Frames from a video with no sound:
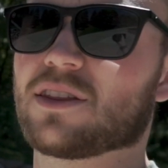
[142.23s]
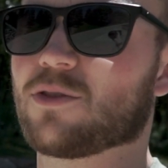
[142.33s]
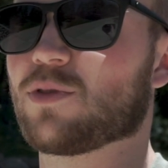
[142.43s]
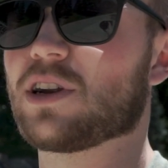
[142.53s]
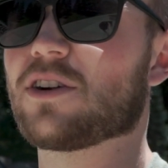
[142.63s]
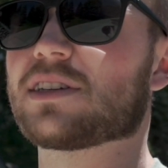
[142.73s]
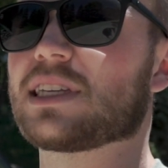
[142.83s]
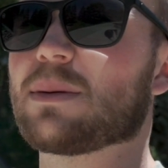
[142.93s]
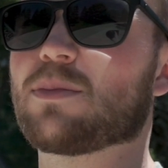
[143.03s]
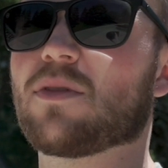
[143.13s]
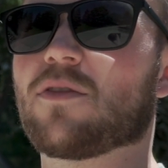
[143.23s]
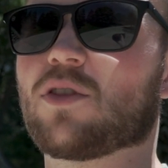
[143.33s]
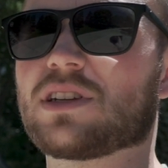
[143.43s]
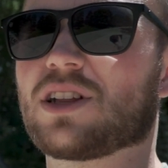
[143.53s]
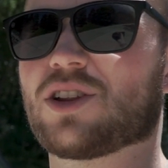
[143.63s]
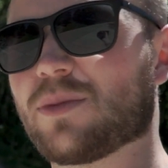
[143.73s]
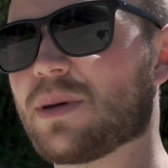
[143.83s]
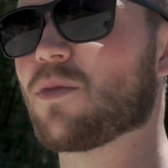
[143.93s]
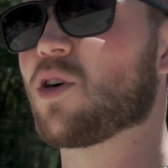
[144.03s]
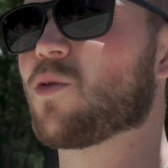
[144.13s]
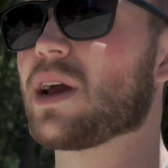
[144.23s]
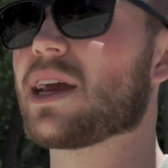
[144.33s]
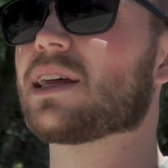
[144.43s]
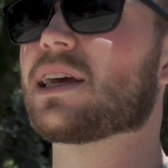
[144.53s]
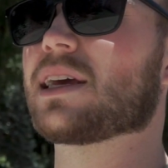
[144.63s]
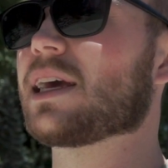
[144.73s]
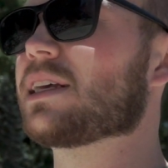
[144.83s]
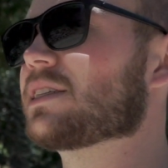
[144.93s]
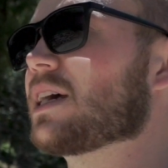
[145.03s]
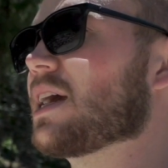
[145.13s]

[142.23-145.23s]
the rear is capable of holding a little bit more weight in case I